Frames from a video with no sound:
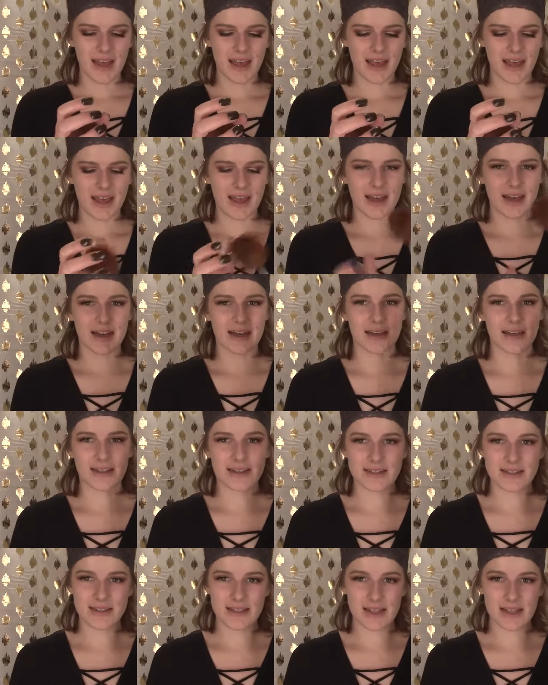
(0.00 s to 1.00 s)

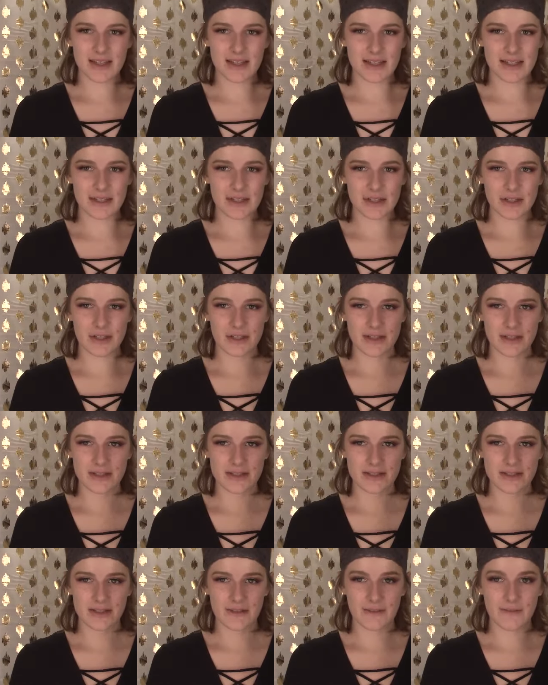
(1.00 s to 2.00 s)
and it
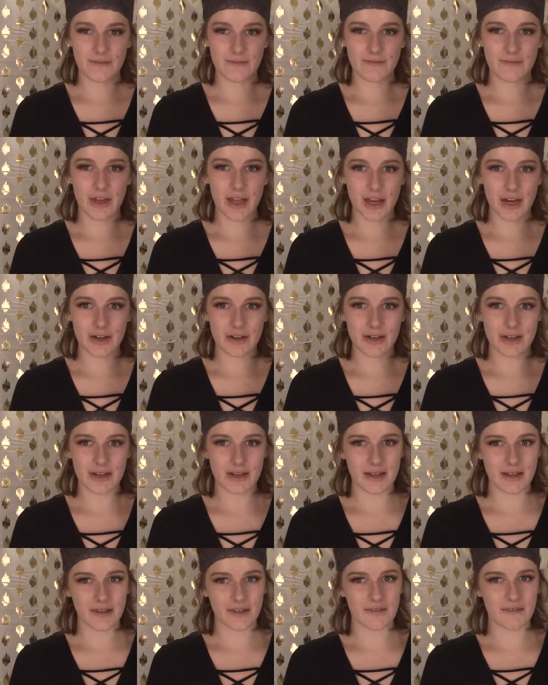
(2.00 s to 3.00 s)
looks
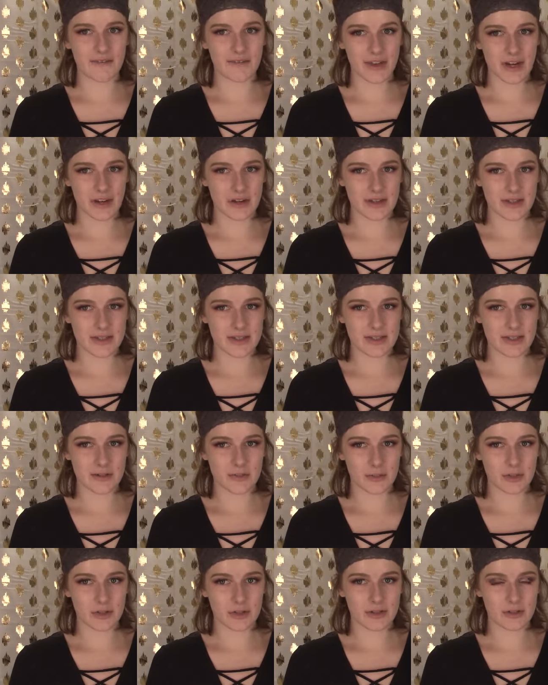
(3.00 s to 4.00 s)
very, very
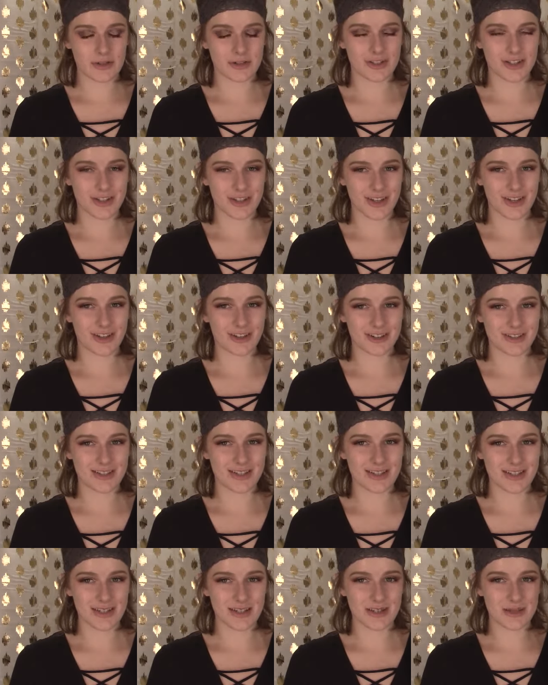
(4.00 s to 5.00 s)
similar to the
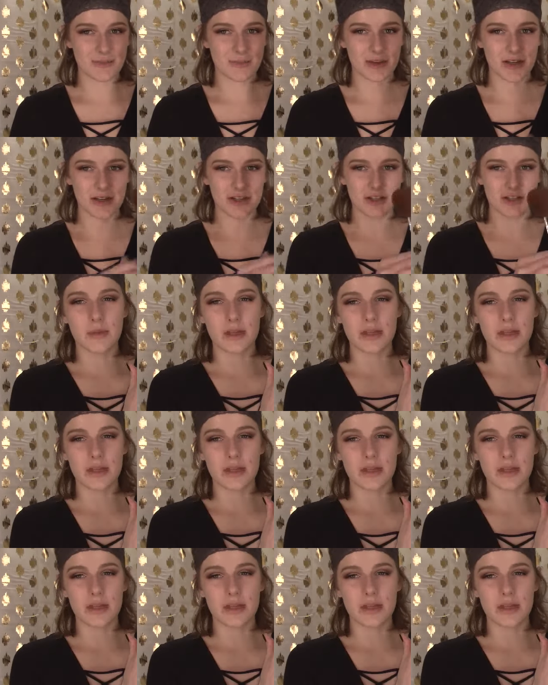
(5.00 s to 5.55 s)
Artis brush.